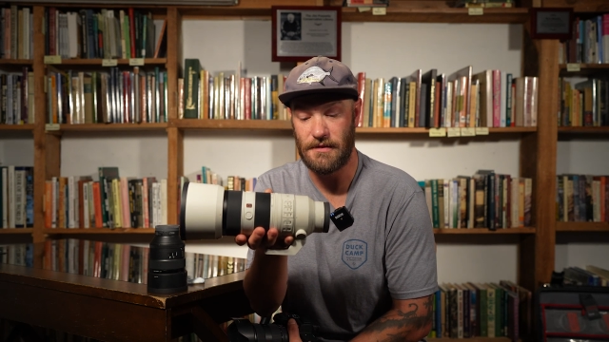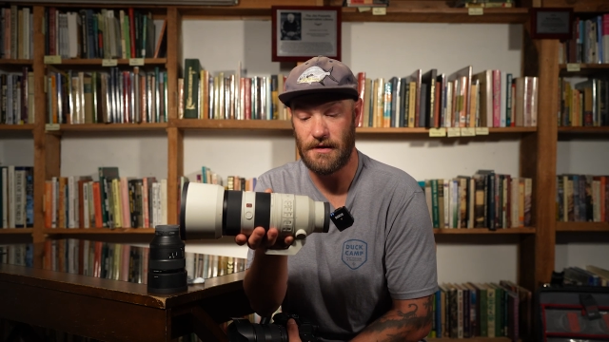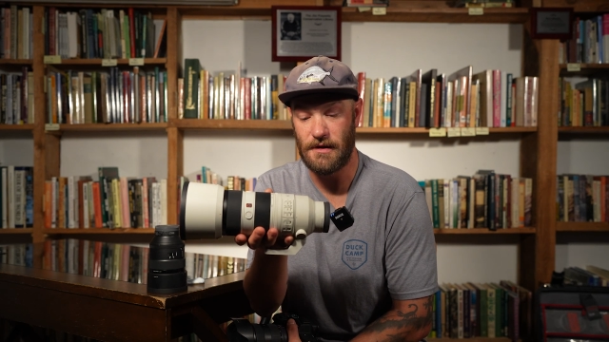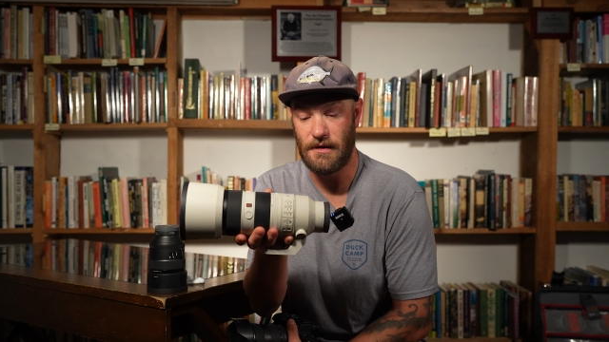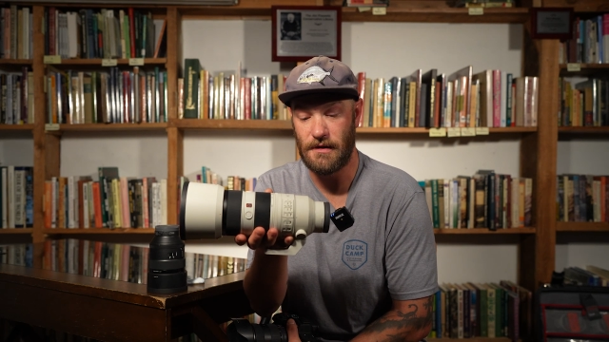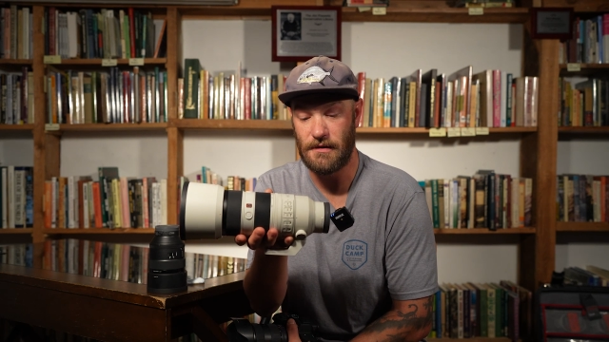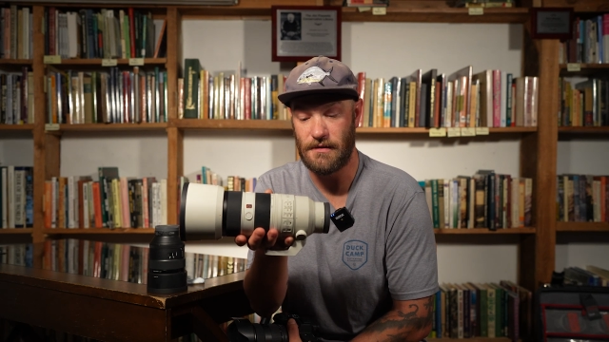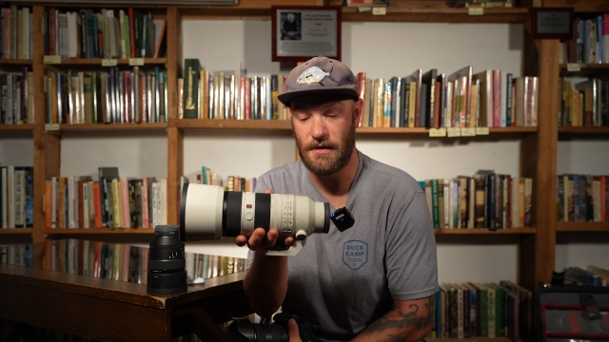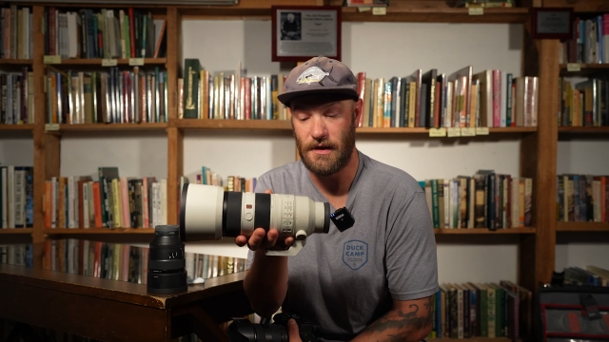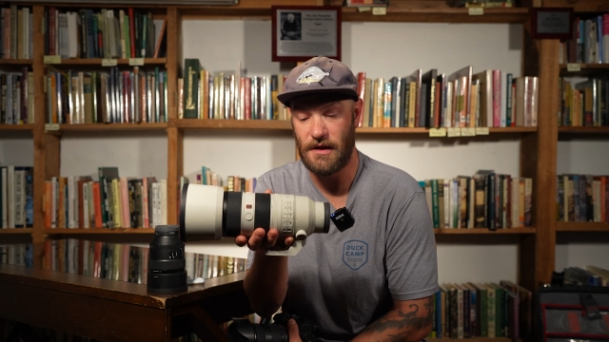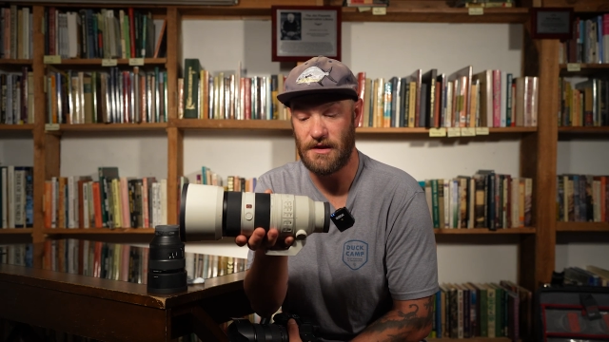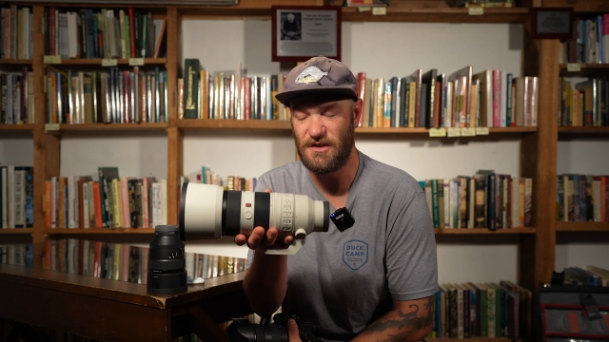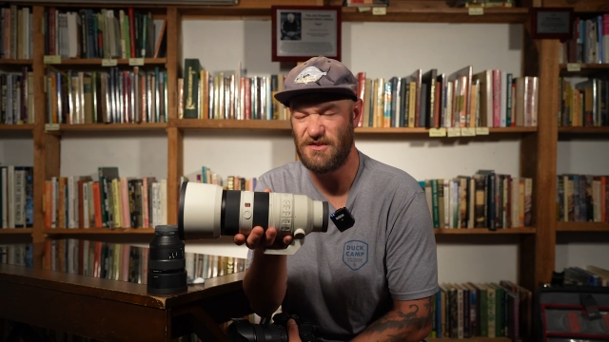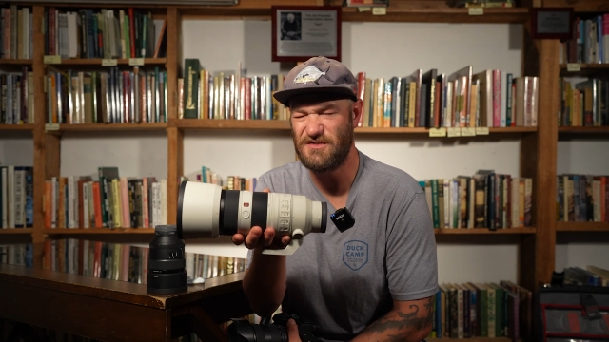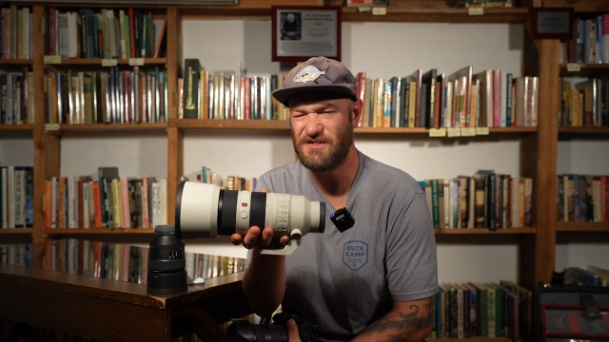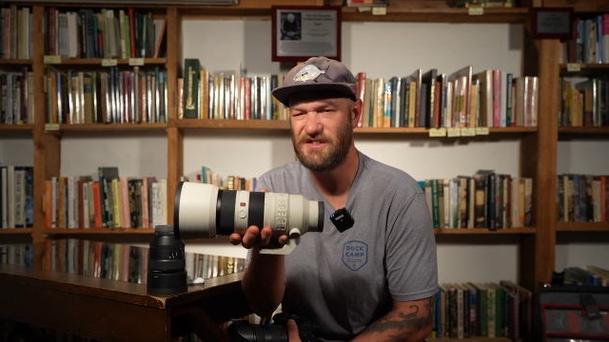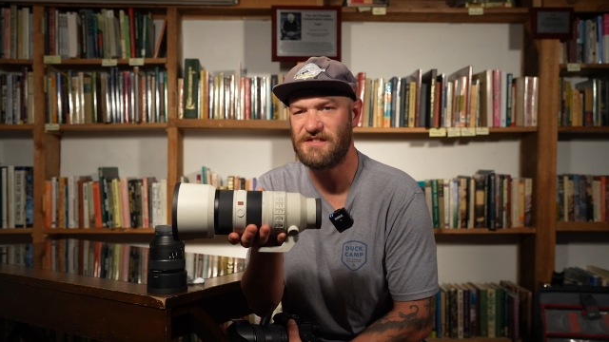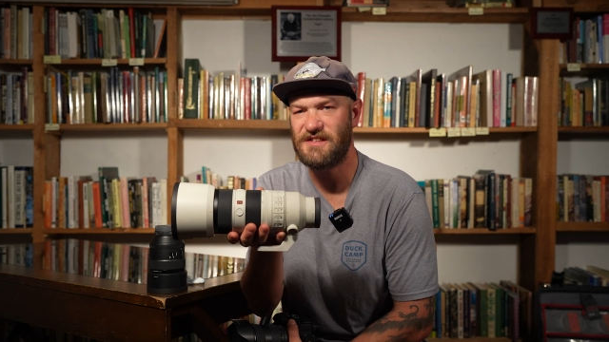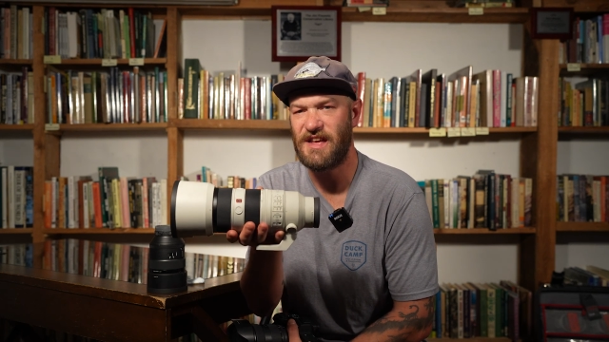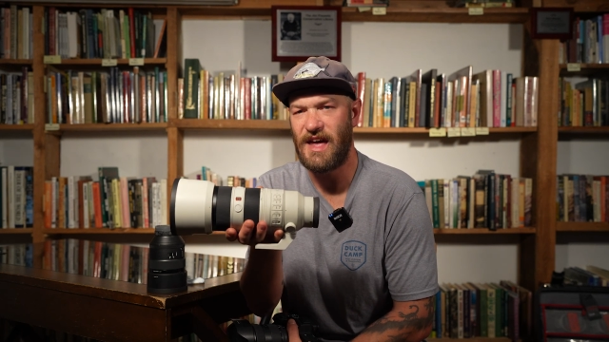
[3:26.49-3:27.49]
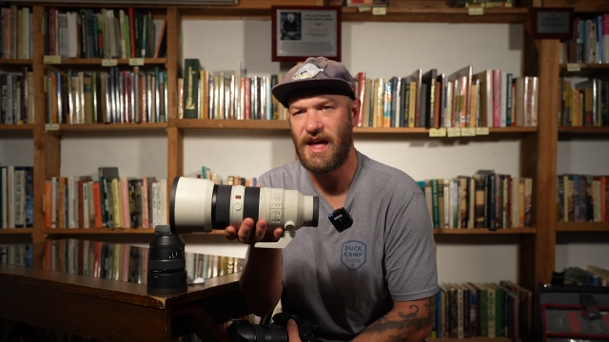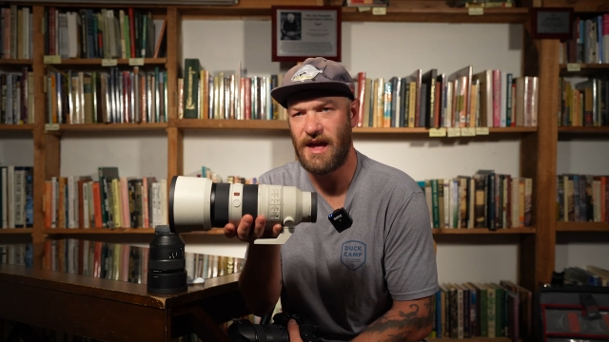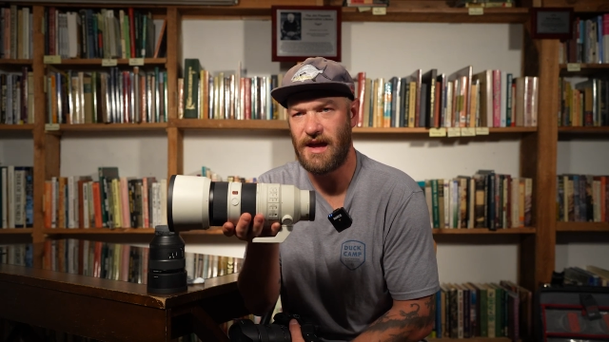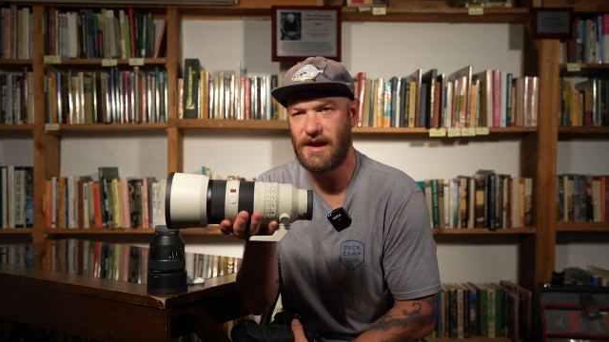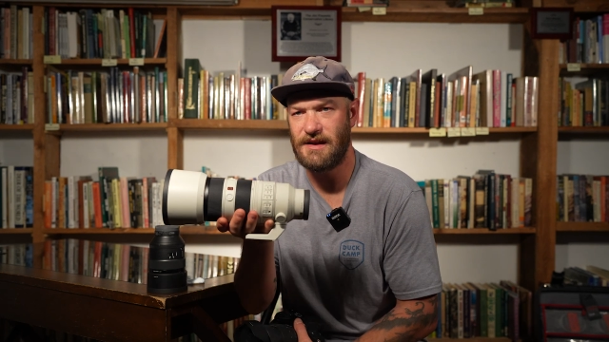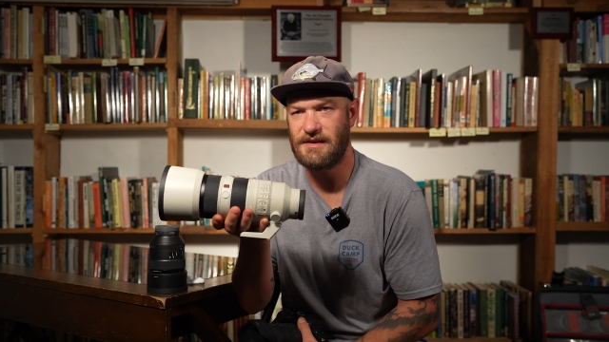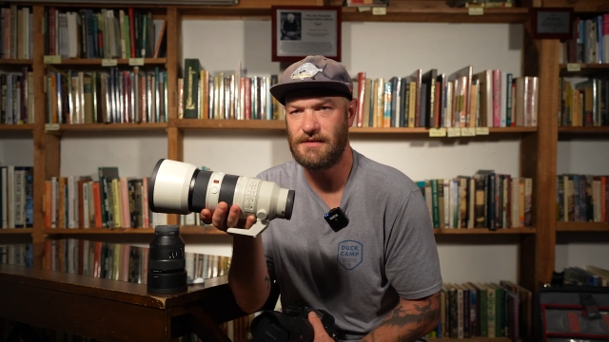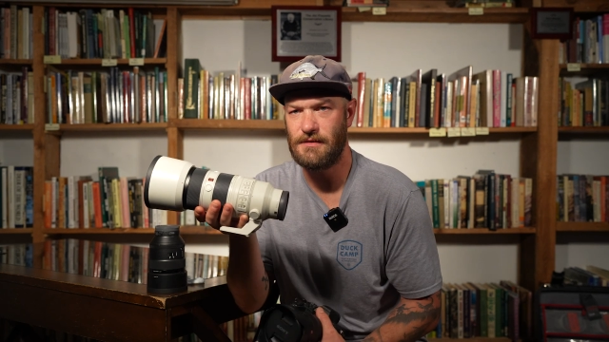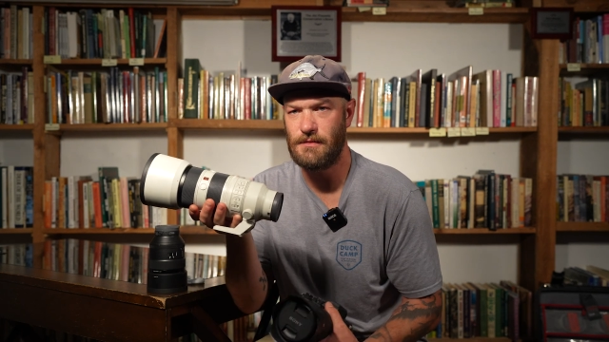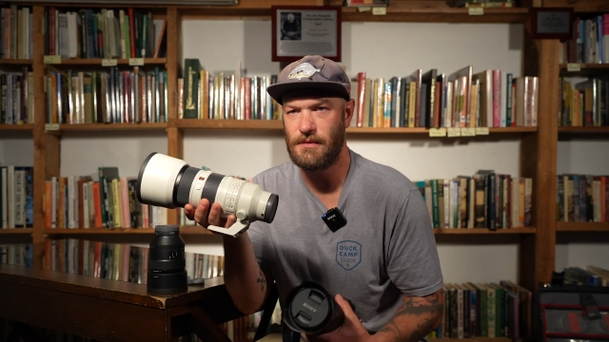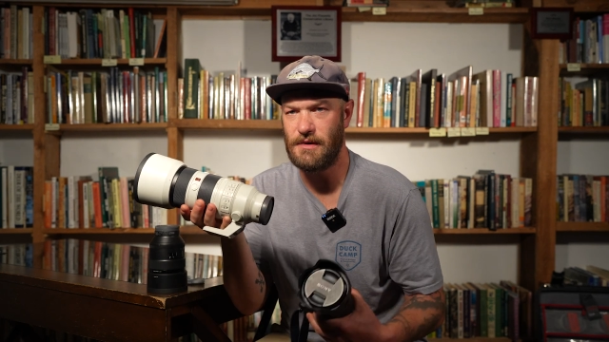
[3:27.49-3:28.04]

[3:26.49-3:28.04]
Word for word: there that you just can't